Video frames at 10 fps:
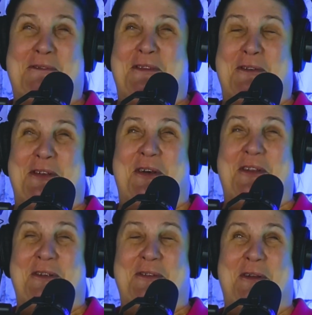those of y'all that
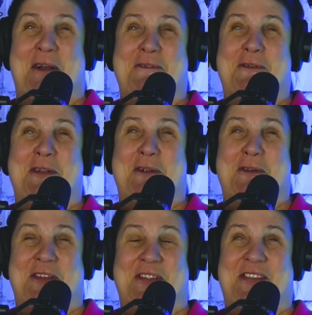don't know, I've known Darryl
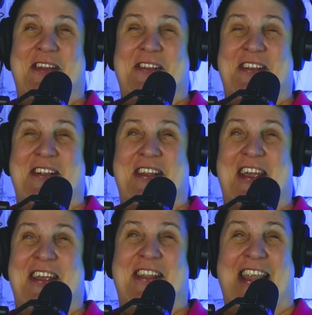since
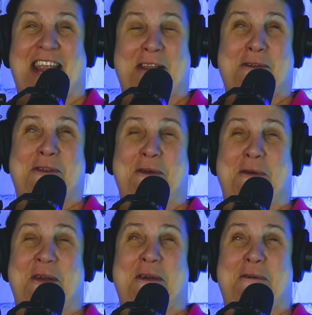1998. So
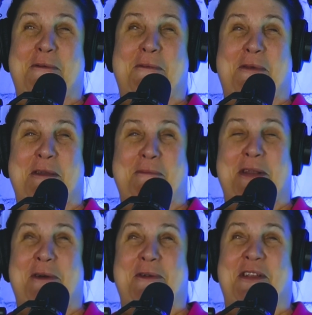we've been
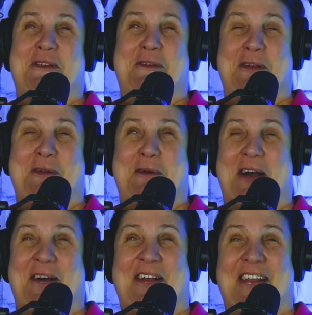knowing each other a little
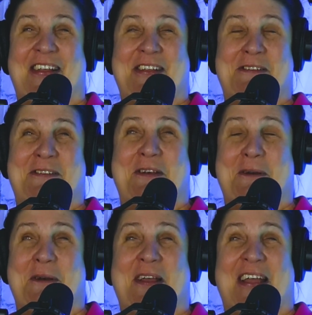while. So,